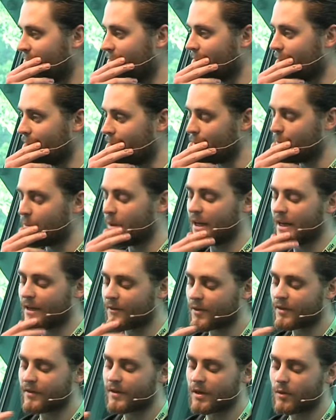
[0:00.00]
Uh, but
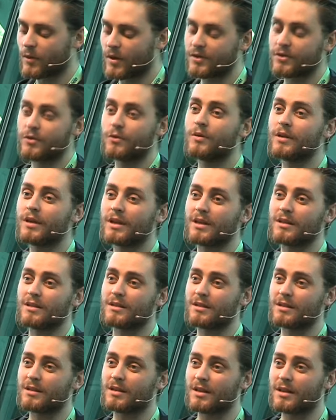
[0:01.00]
everything we're doing
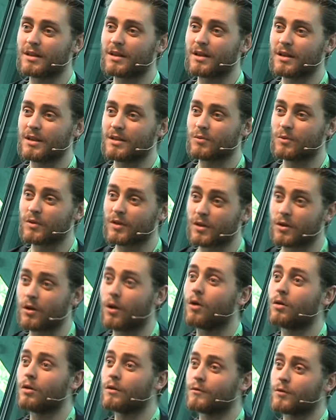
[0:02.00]
is, is with the
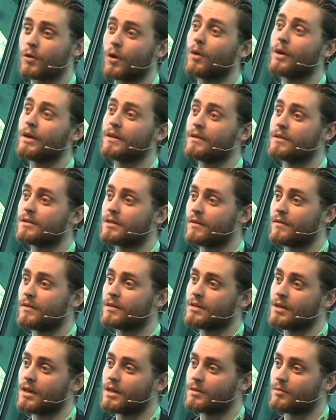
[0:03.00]
goal of growing the
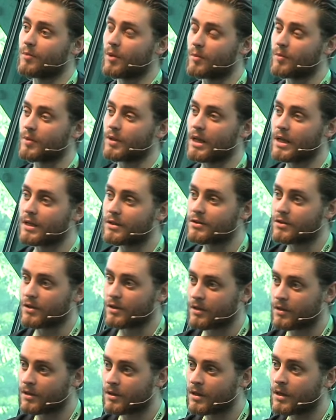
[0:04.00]
synthesizer
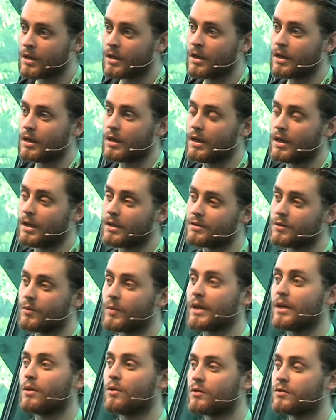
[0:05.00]
population. Uh, so
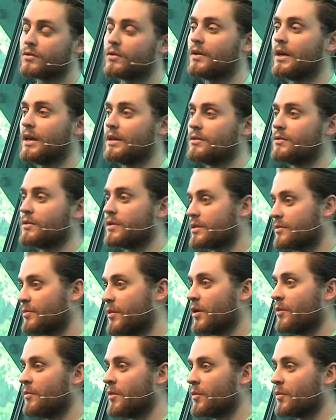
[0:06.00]
we also had to
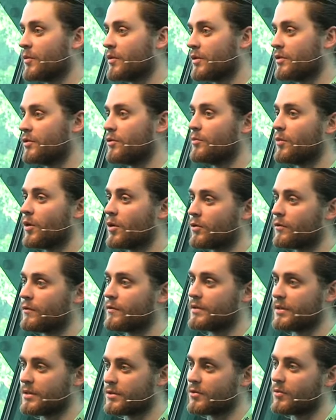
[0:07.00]
experiment with a new model
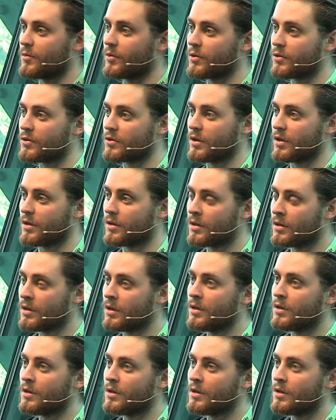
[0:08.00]
for distribution.